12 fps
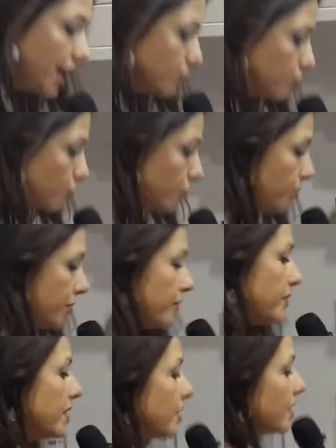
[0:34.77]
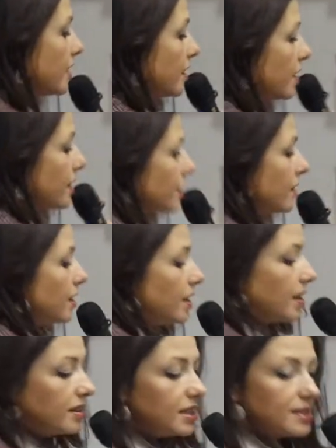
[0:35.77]
classroom.
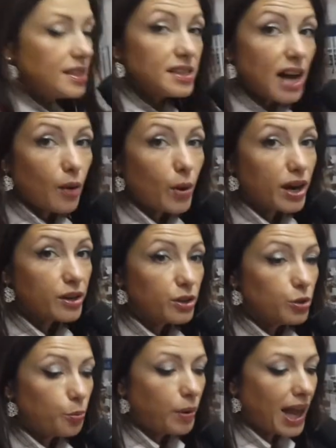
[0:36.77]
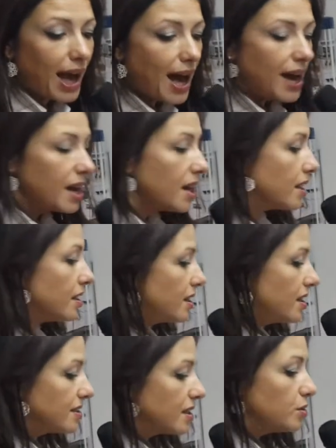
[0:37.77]
This is our new plug.
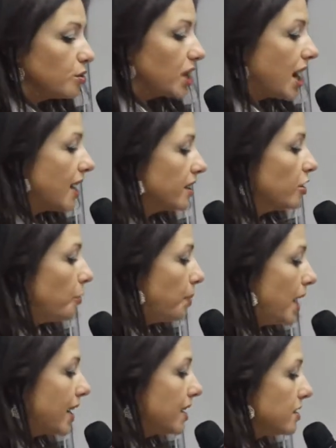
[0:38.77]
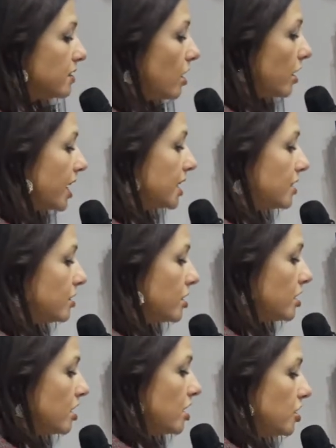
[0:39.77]
It's a new kind of plug and socket.
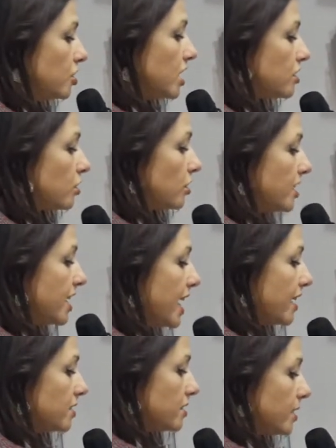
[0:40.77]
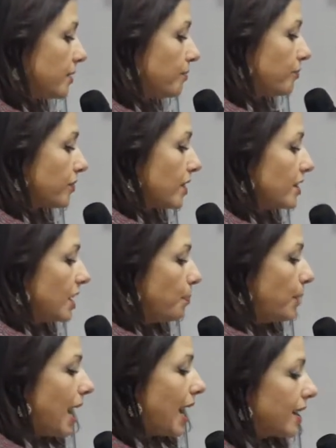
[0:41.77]
Just connect
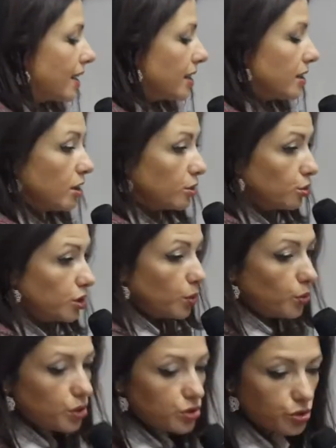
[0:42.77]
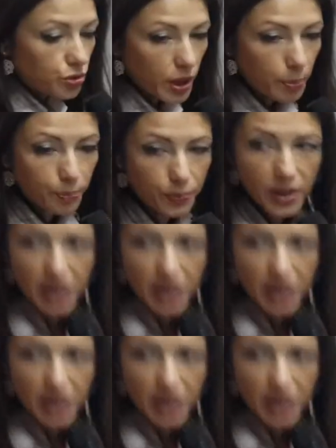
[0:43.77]
the plug to the wall strip